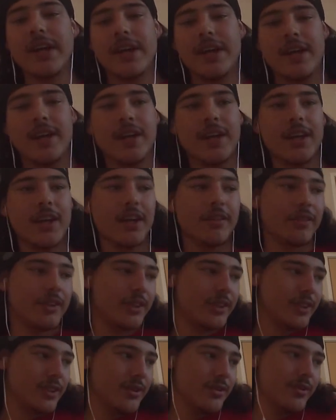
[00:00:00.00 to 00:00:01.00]
hey, I'm
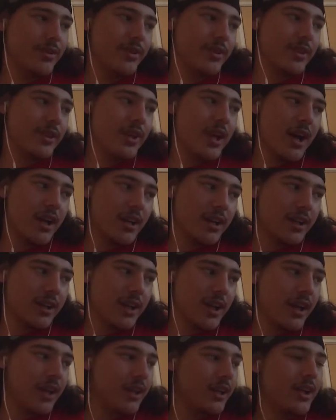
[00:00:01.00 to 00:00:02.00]
gonna do yada,
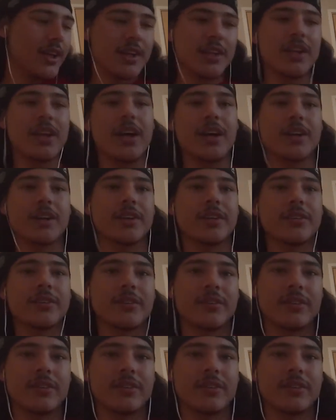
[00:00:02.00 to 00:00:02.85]
yada, and yada.